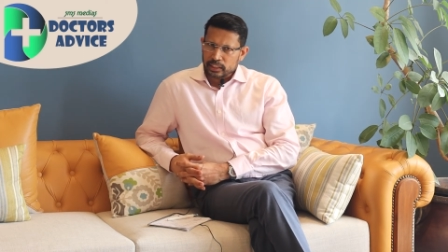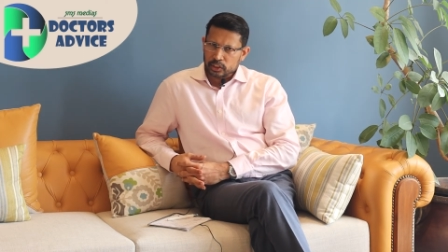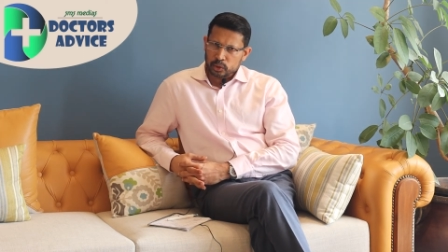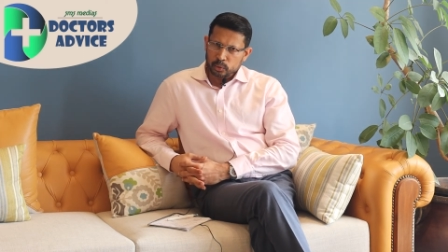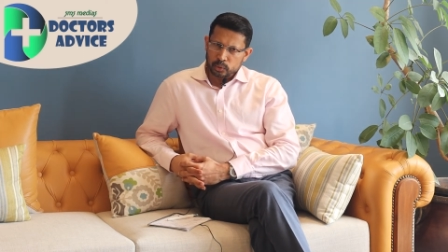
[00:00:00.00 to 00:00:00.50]

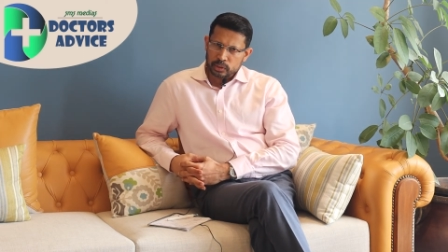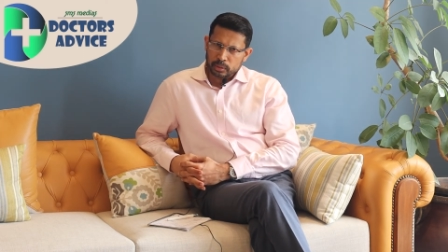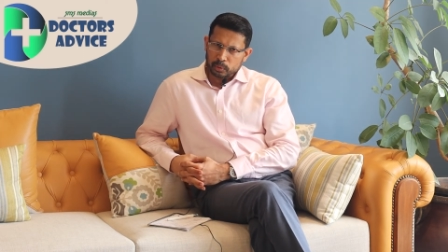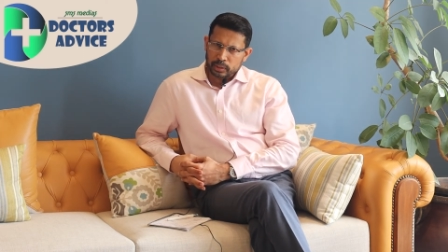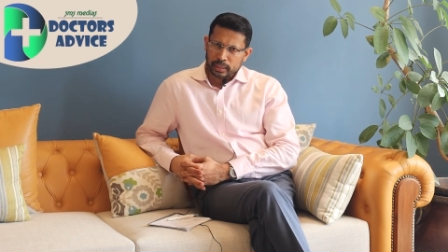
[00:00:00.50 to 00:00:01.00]
truths
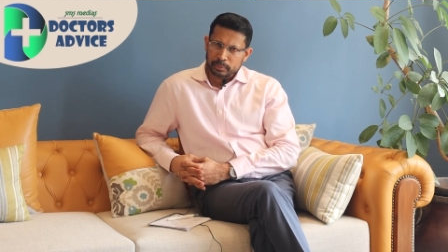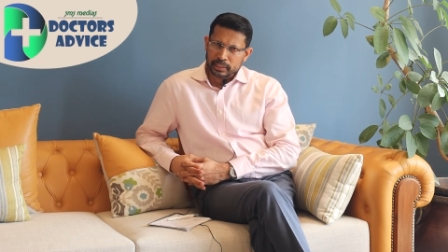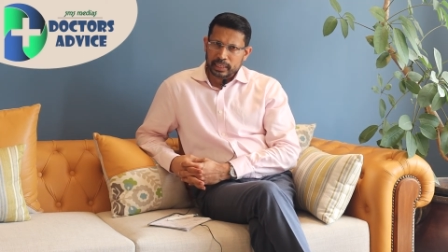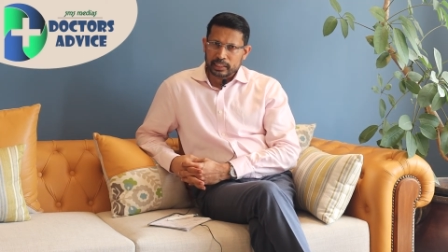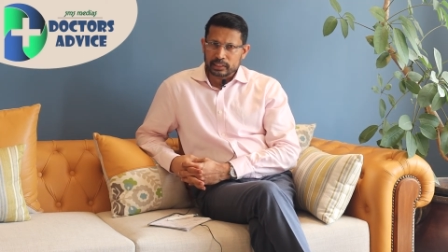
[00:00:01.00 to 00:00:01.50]
about
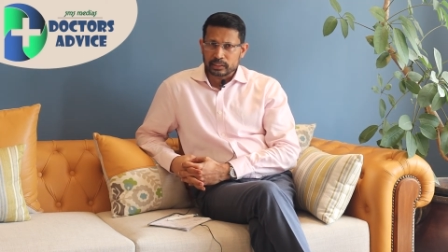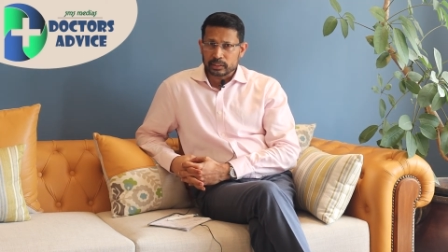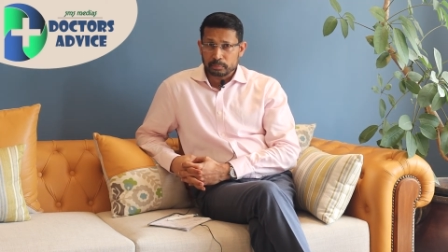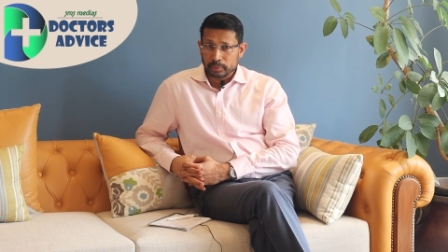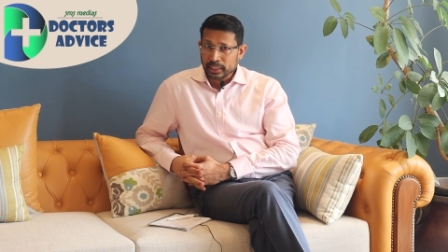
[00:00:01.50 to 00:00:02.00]

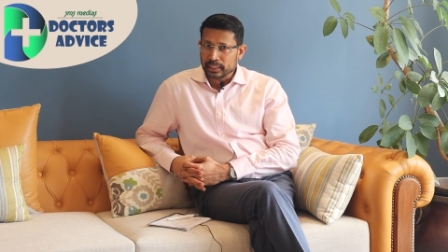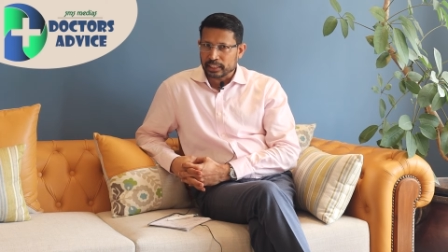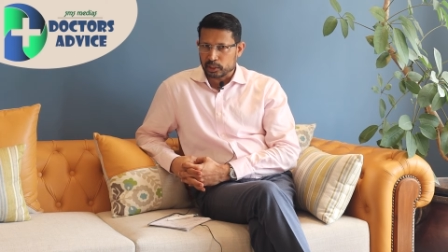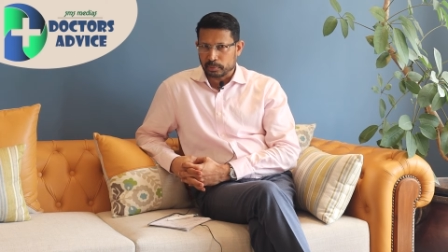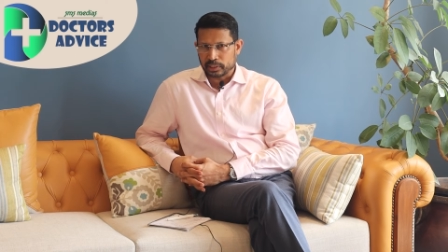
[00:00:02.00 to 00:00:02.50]
hepatitis B
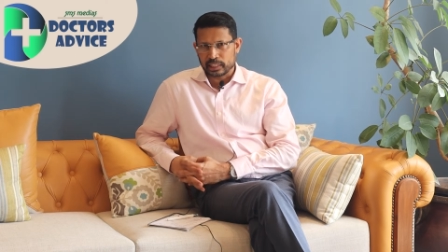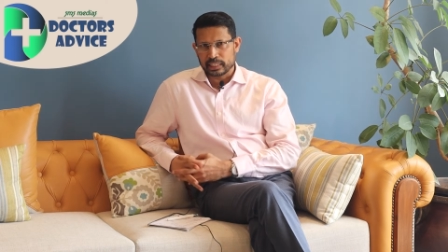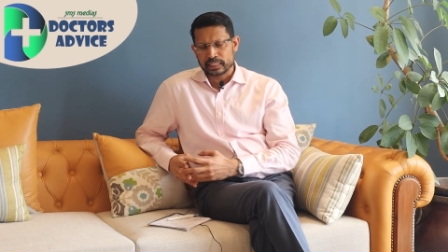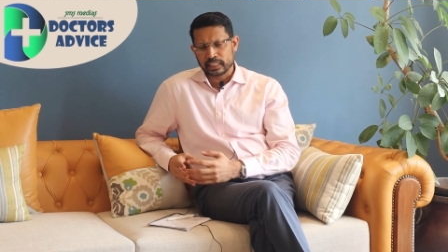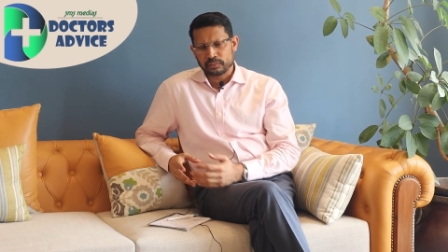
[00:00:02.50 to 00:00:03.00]
especially
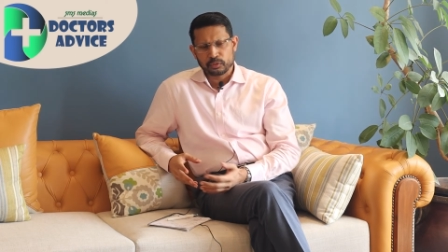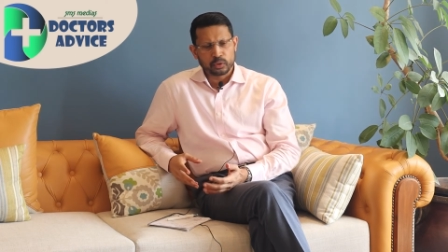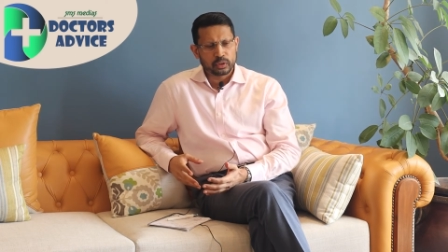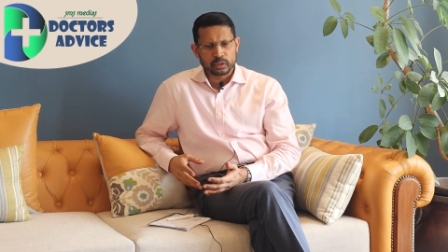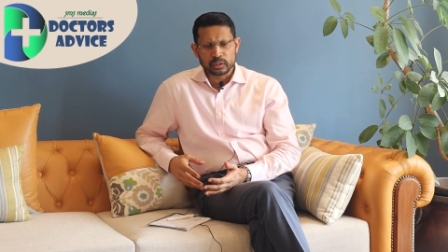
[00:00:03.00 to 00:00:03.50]
is that
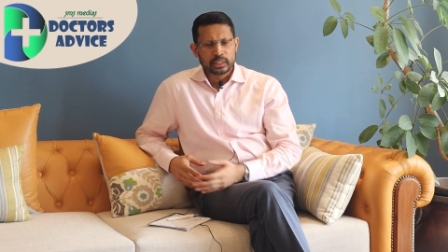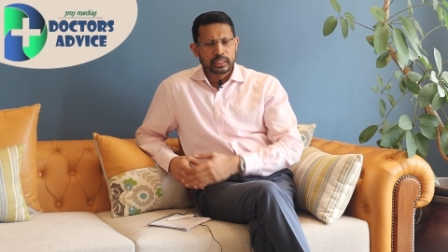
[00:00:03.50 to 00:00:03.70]
for